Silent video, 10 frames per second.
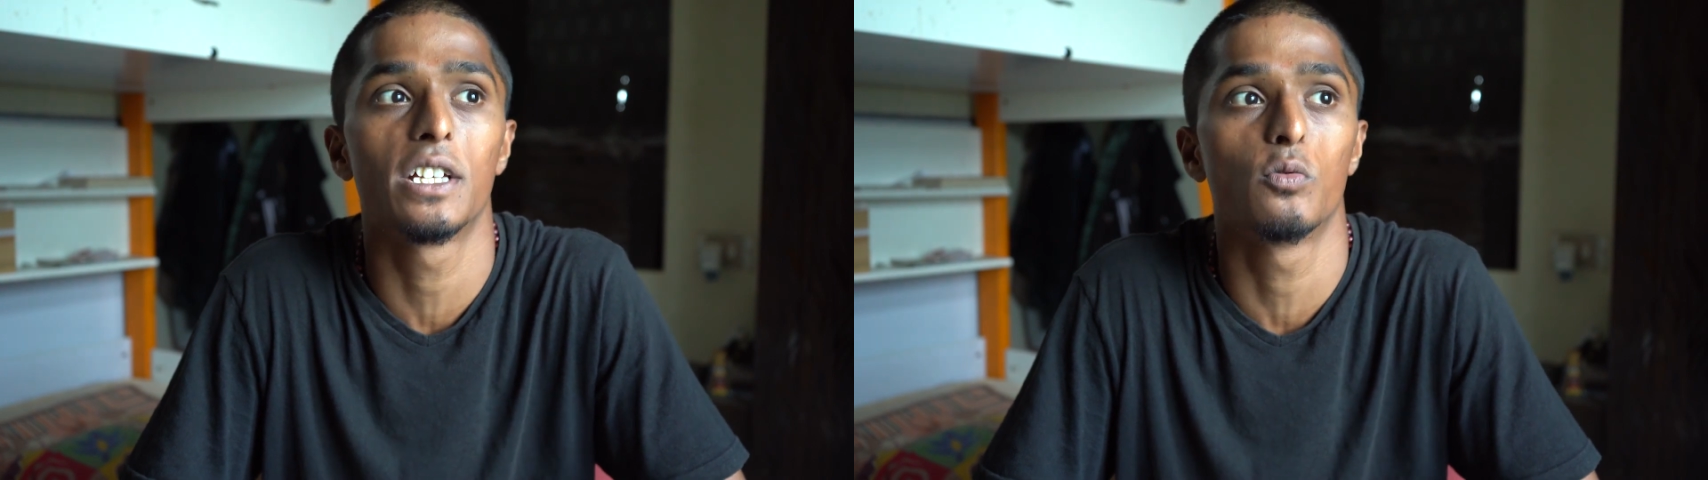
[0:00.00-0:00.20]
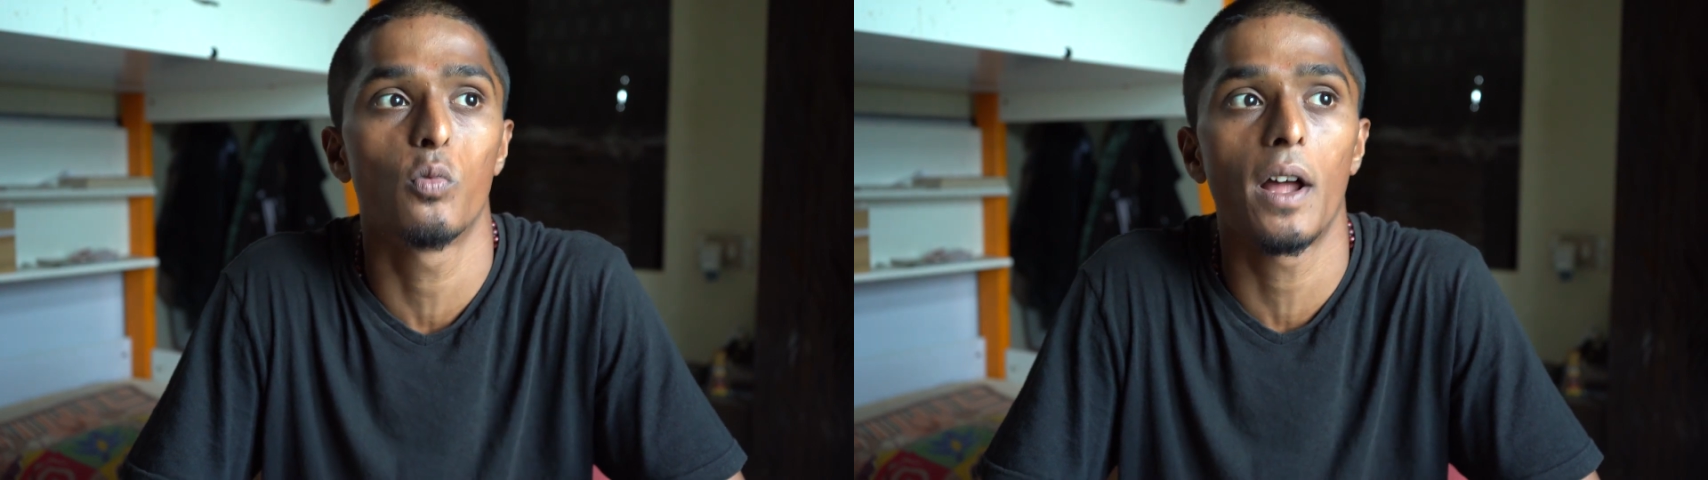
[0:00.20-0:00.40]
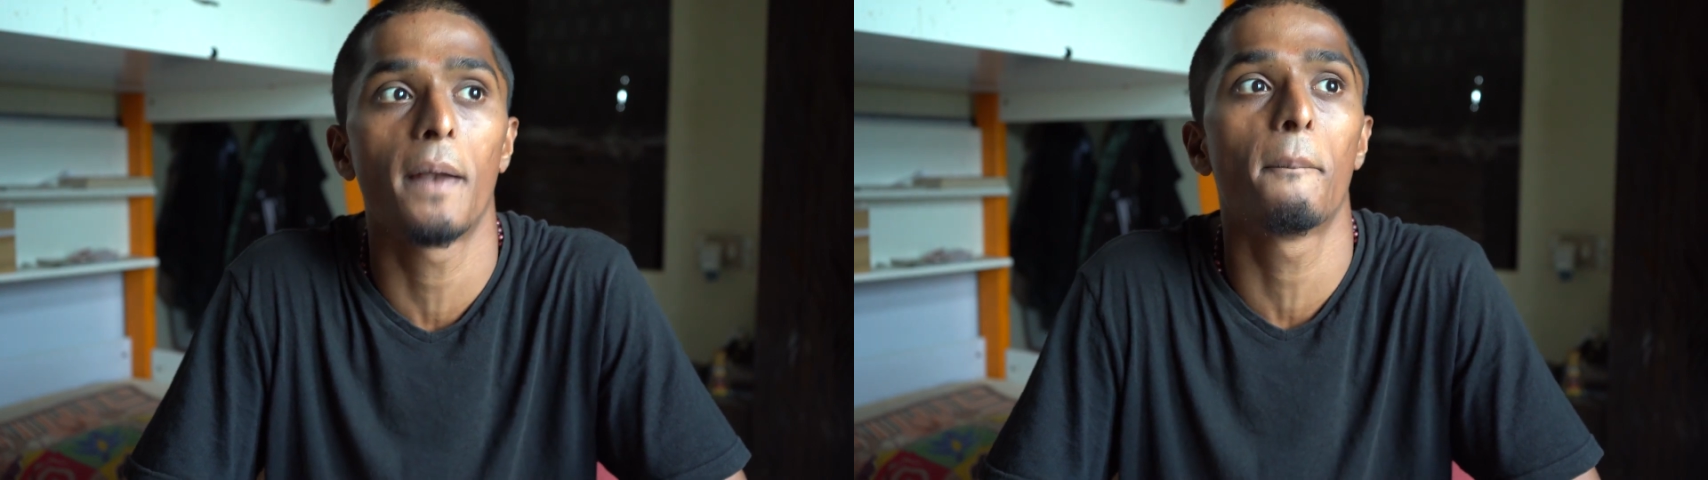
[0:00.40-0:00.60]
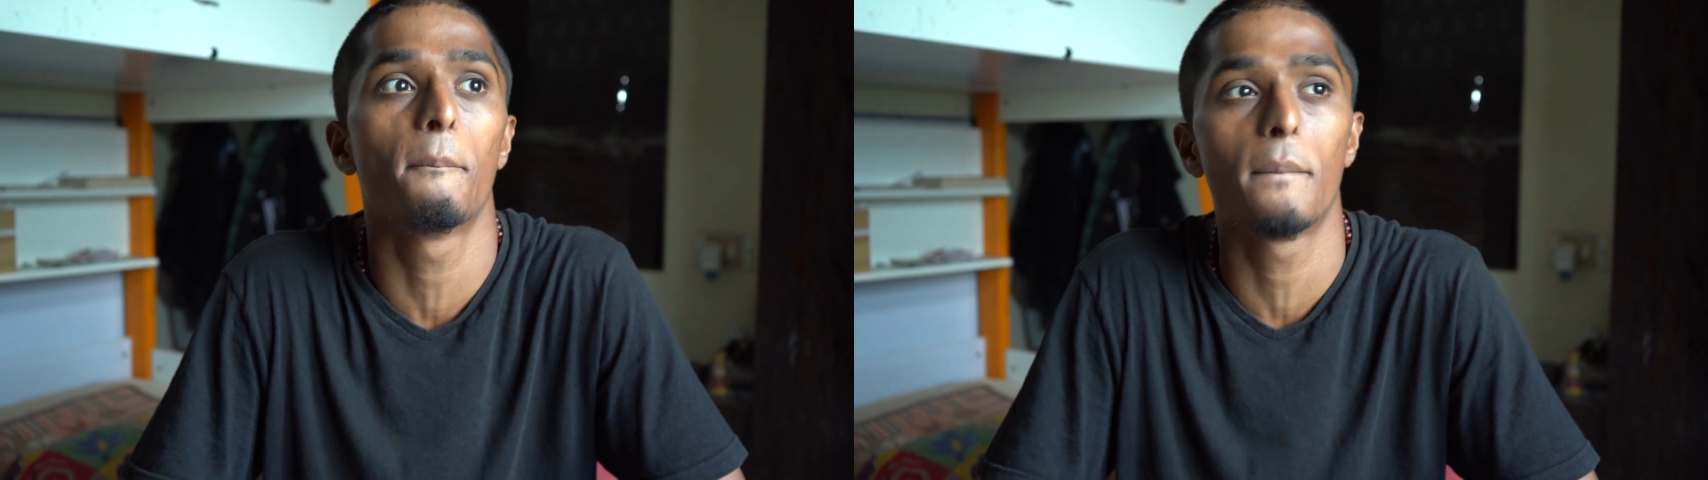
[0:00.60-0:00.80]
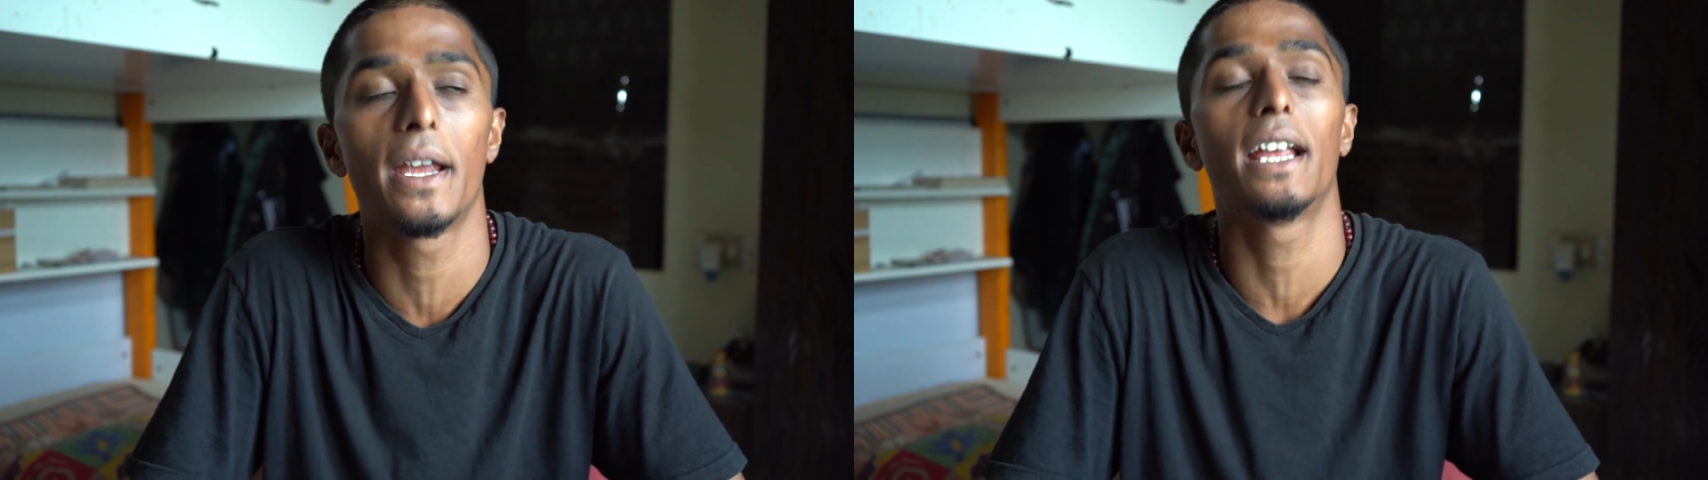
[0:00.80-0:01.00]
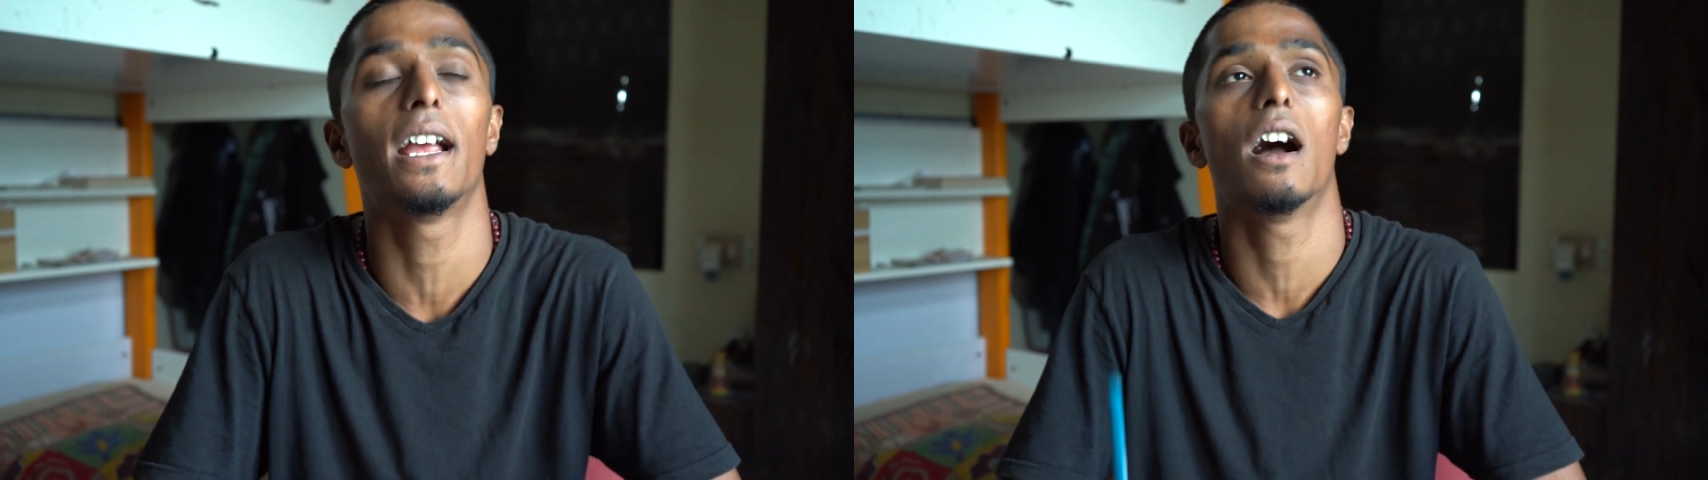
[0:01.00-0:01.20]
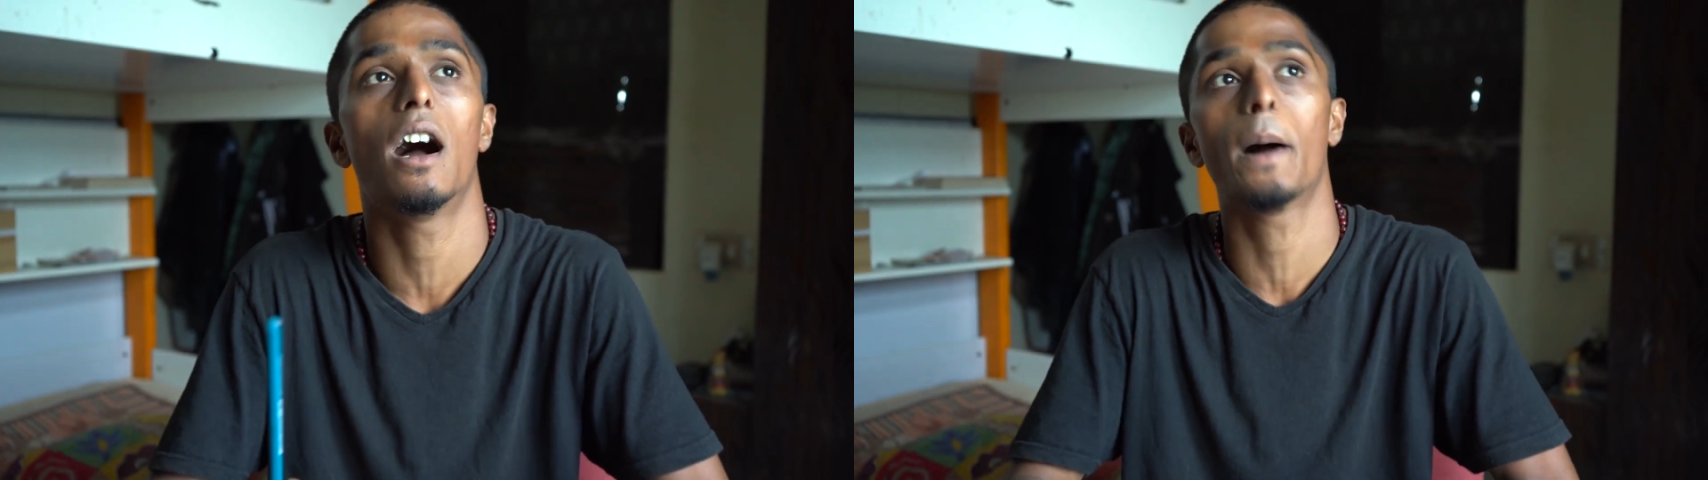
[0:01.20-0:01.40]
is one big